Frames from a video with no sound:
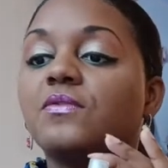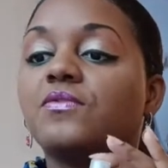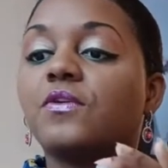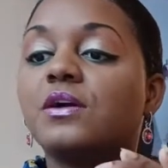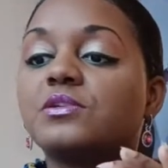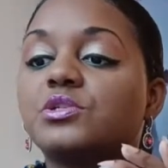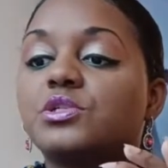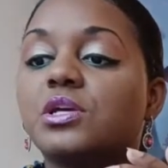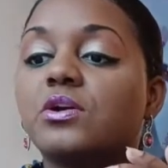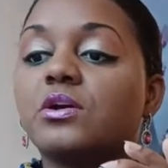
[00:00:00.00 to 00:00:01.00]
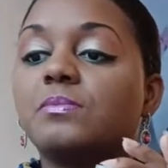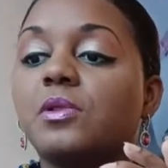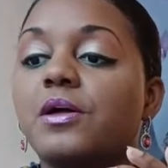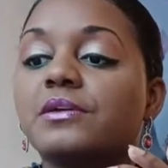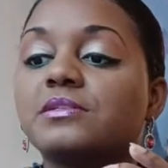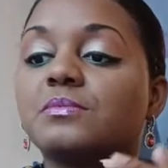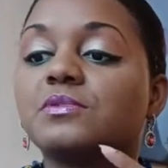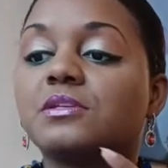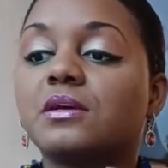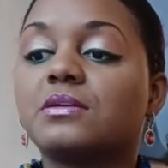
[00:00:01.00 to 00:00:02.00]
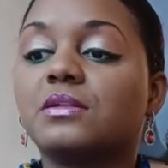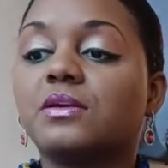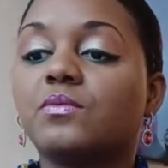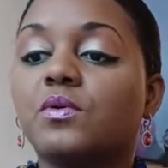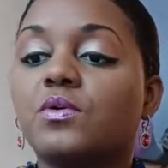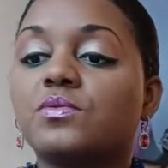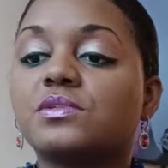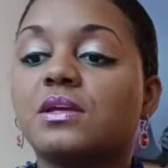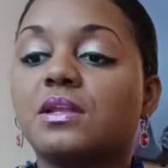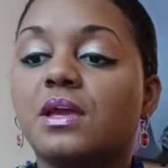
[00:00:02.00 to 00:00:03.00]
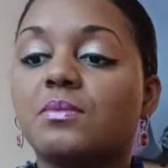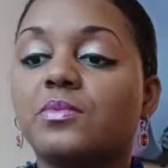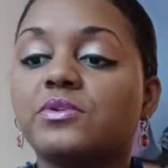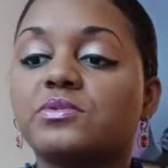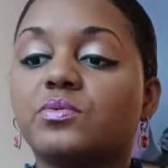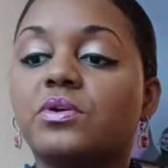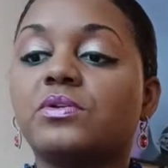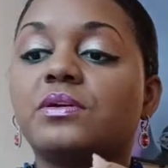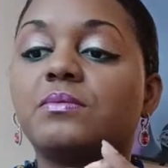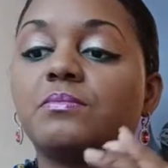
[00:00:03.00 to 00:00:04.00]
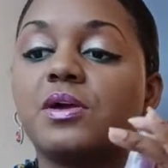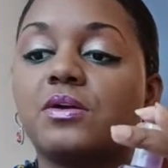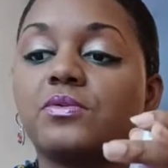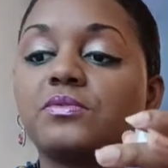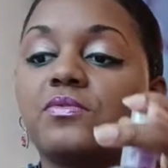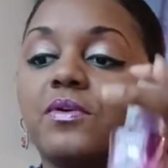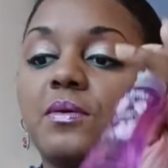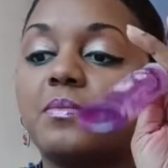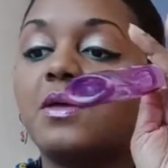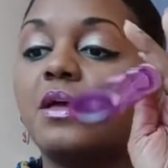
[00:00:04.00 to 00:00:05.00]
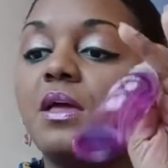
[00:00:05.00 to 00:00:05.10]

fresh cherry blossom, succulent rose, and amber swirling petals from